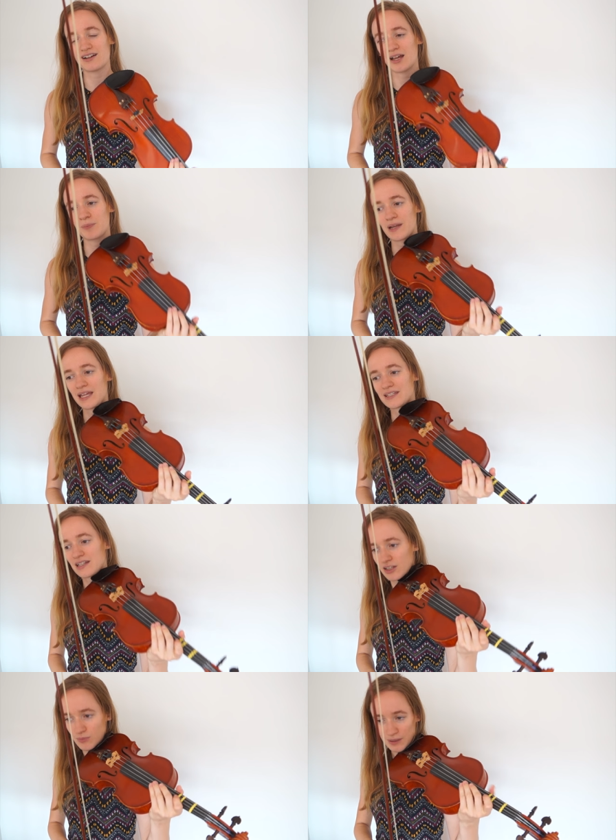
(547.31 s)
I played a
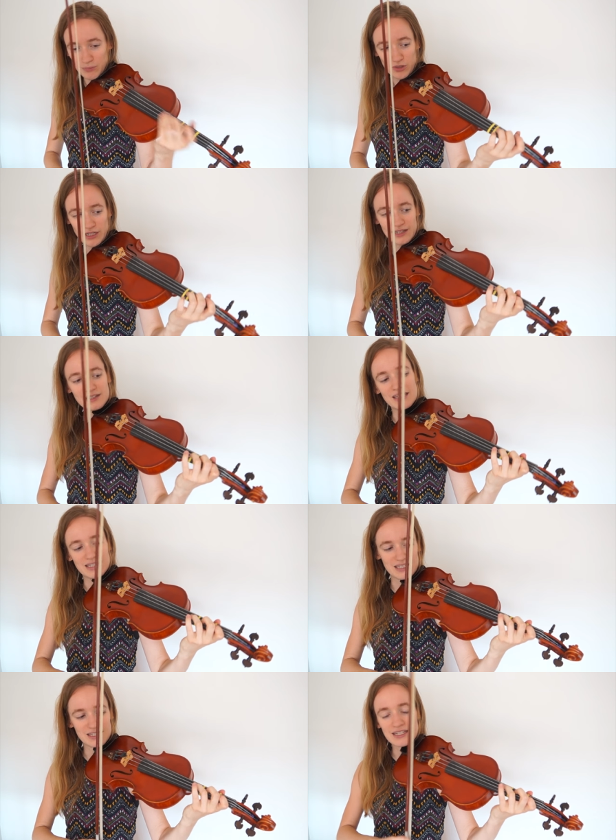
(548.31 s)
little bit more like
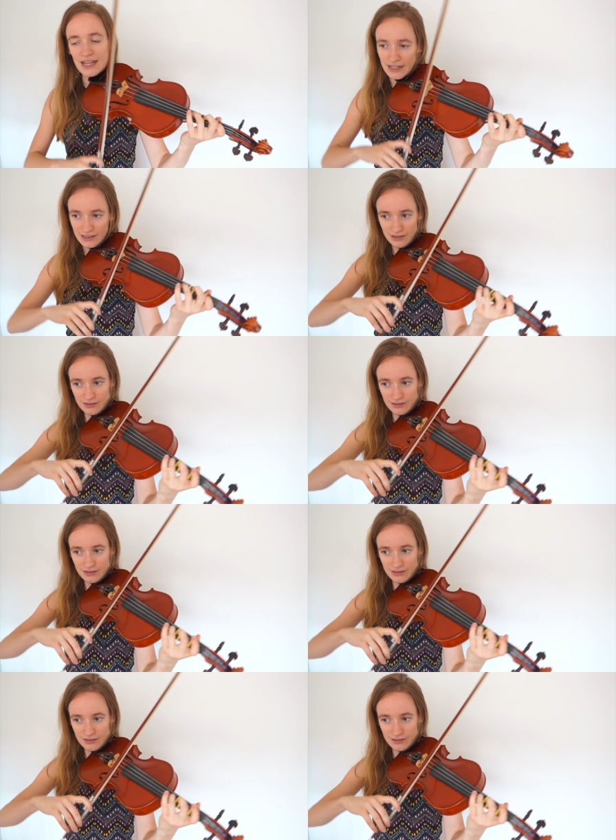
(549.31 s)
this instead.